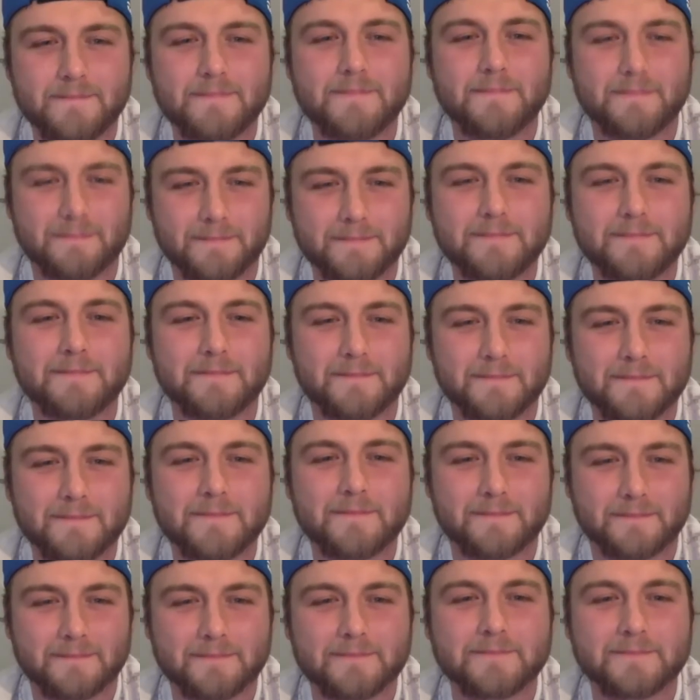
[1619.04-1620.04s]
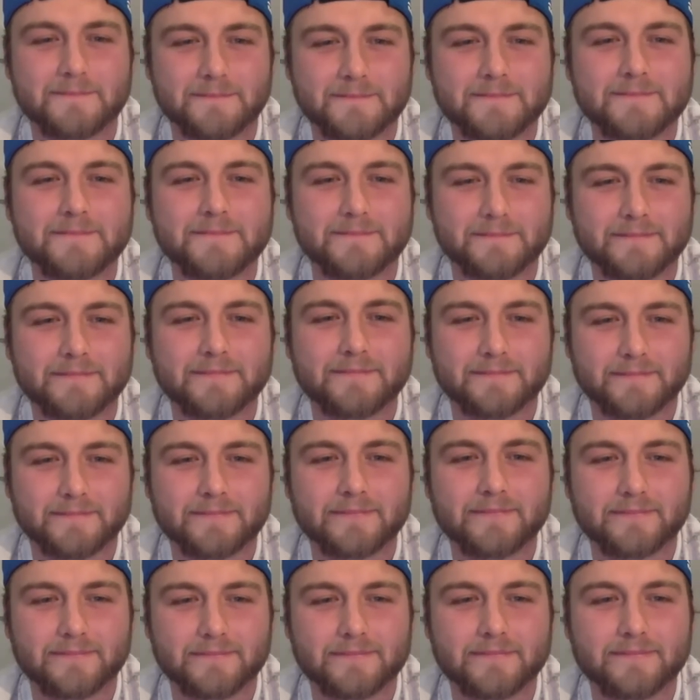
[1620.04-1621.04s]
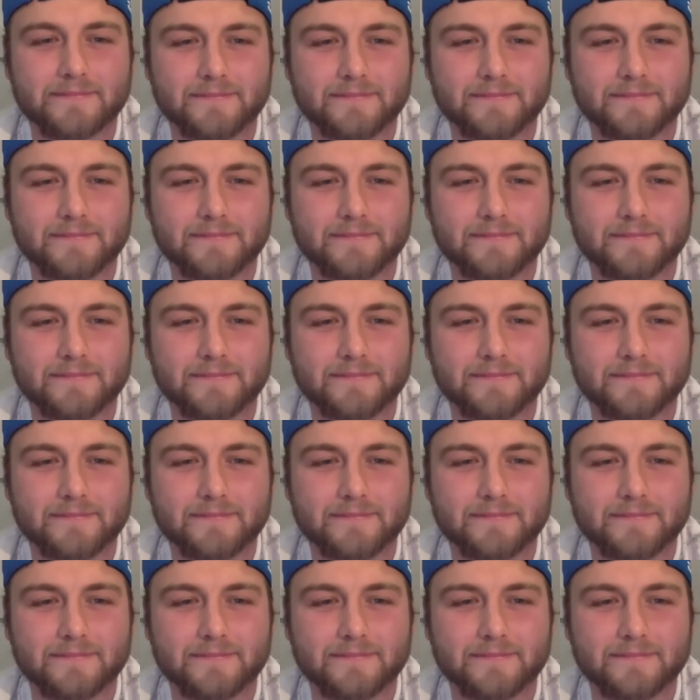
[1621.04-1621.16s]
You know? And so think